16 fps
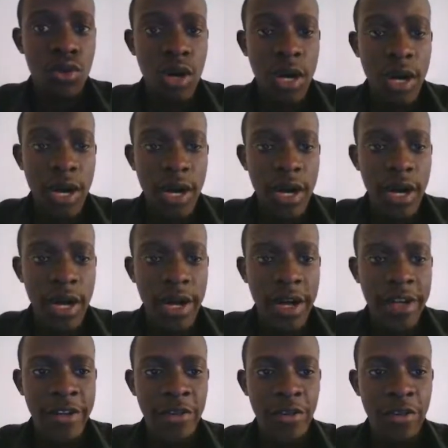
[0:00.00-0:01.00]

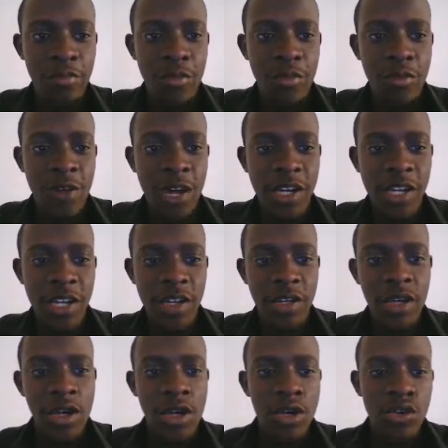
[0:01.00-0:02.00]
an auth provider.
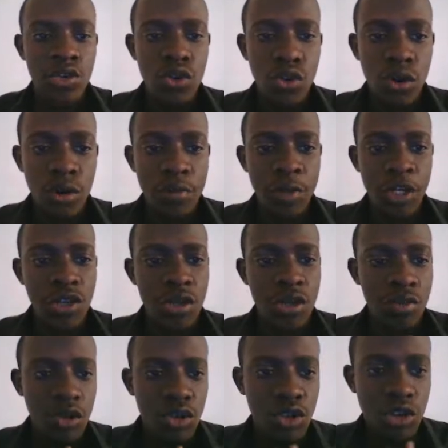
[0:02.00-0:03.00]
So I'm going to
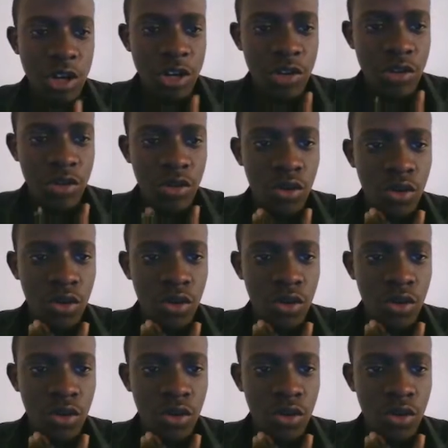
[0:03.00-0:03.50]
import create